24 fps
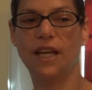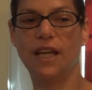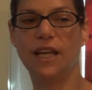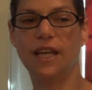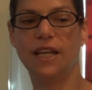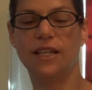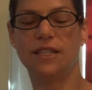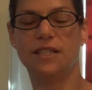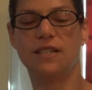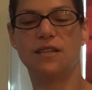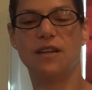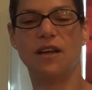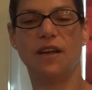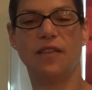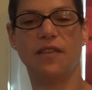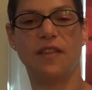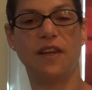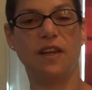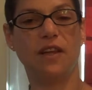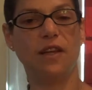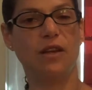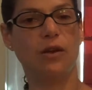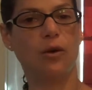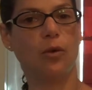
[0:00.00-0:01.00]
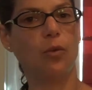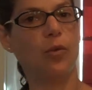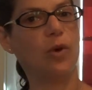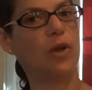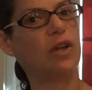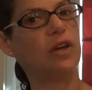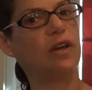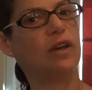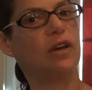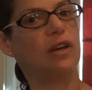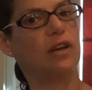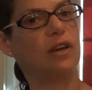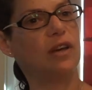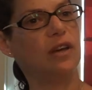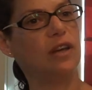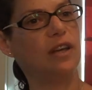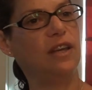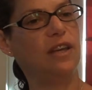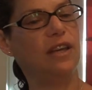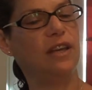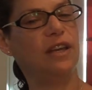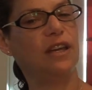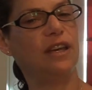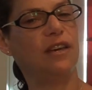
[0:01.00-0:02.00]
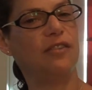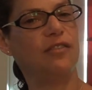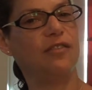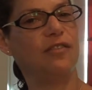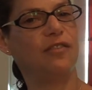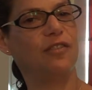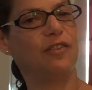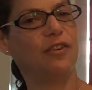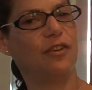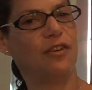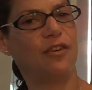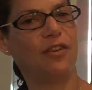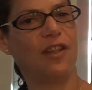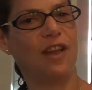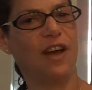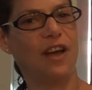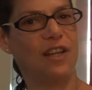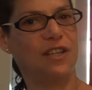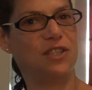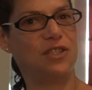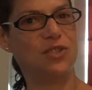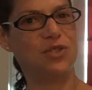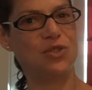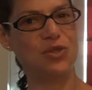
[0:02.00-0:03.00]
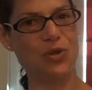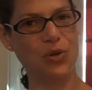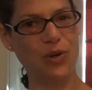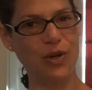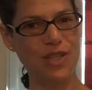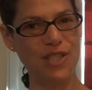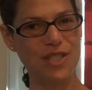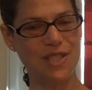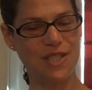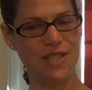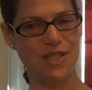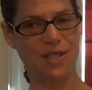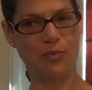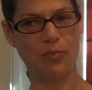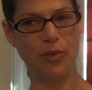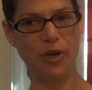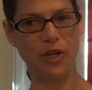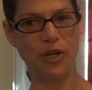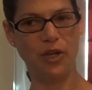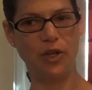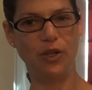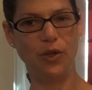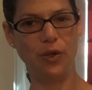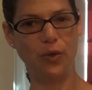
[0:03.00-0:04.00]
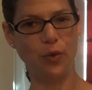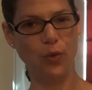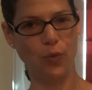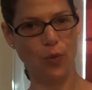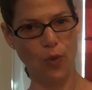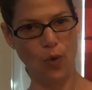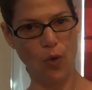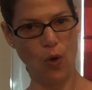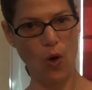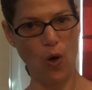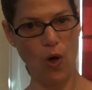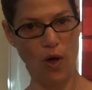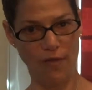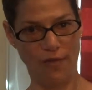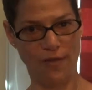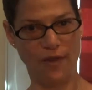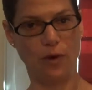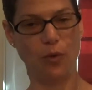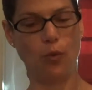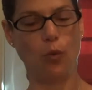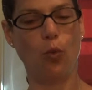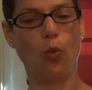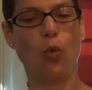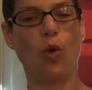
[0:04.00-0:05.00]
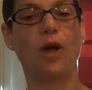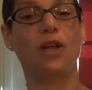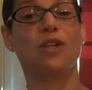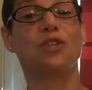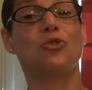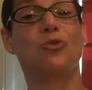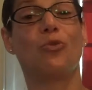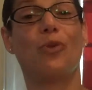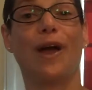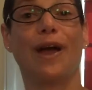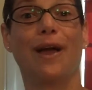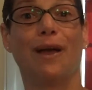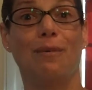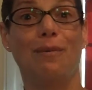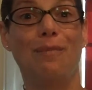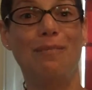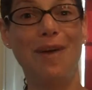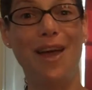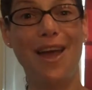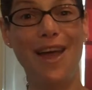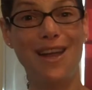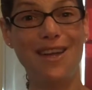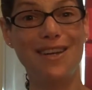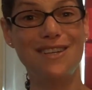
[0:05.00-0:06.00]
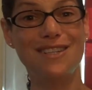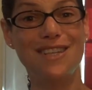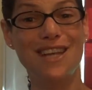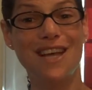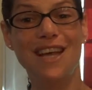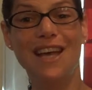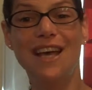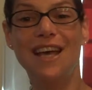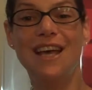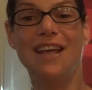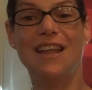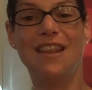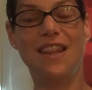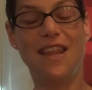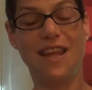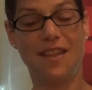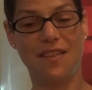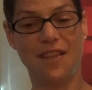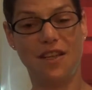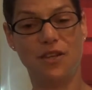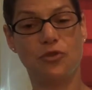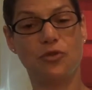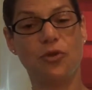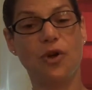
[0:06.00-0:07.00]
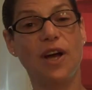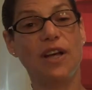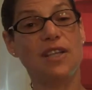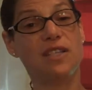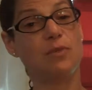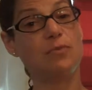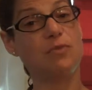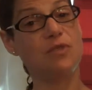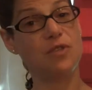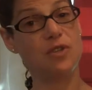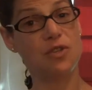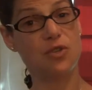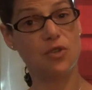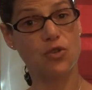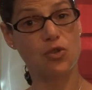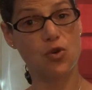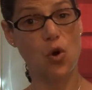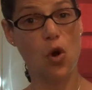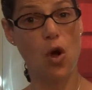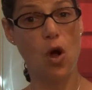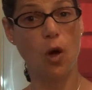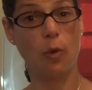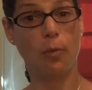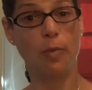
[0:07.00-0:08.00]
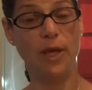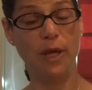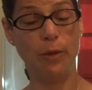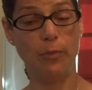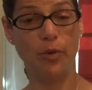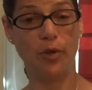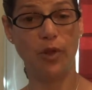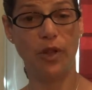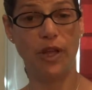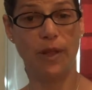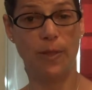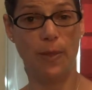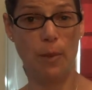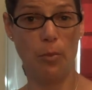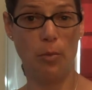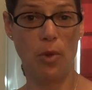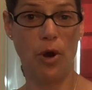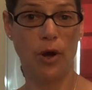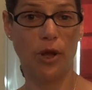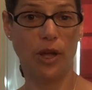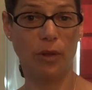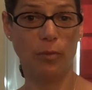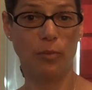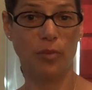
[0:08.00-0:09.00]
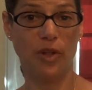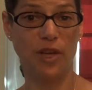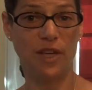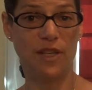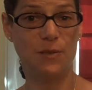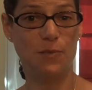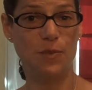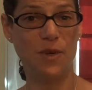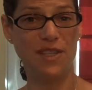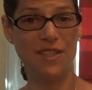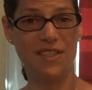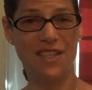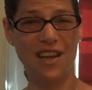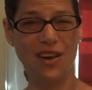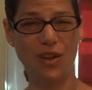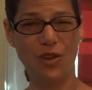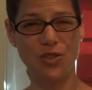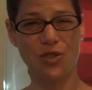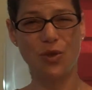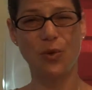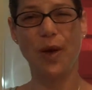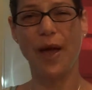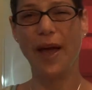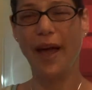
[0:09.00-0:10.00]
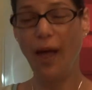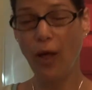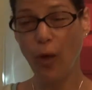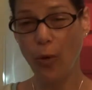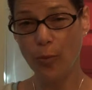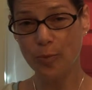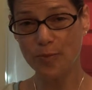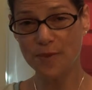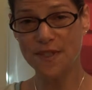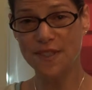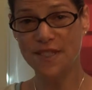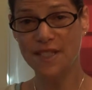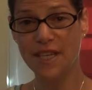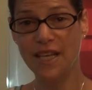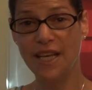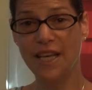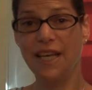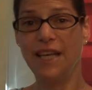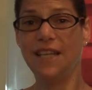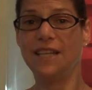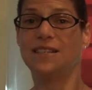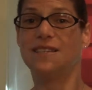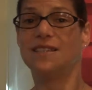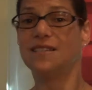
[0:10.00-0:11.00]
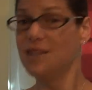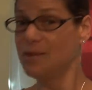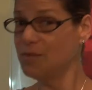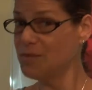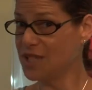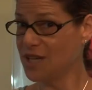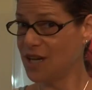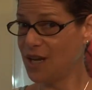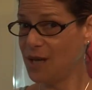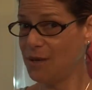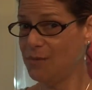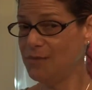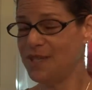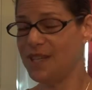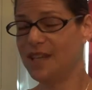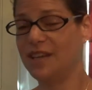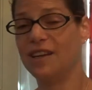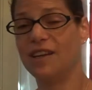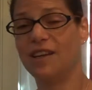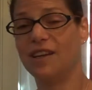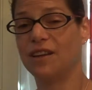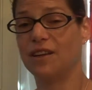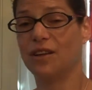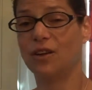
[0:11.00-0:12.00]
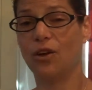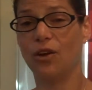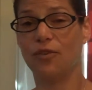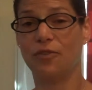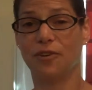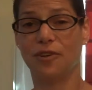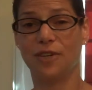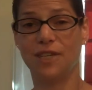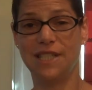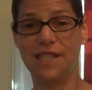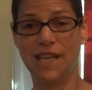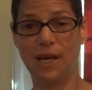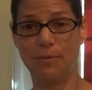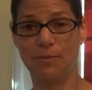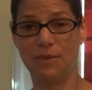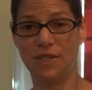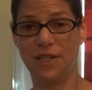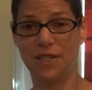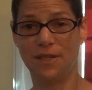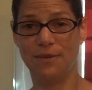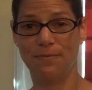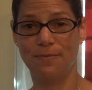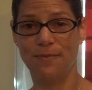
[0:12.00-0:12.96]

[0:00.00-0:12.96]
it's not that you don't want to give your clients choices, but you often want to recommend that they try some of the strong people in the marketplace, because that also helps sometimes in getting an offer accepted.